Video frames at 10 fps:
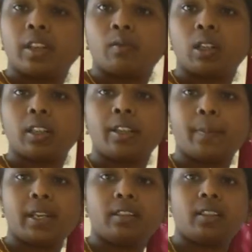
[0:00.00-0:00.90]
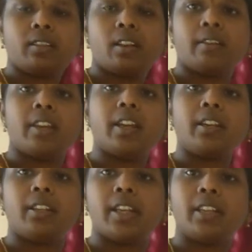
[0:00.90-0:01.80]
what are the places are there
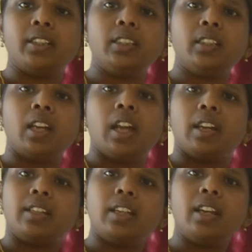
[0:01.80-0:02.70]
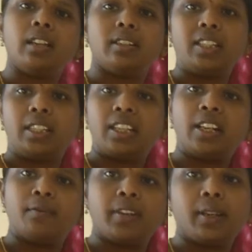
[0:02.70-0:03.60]
in the earth in a detailed
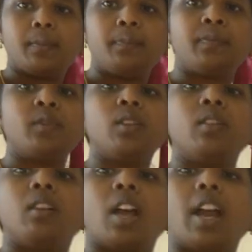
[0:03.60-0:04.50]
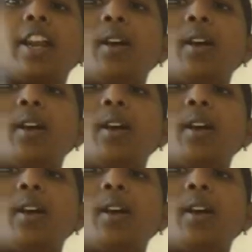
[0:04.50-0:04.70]
way. And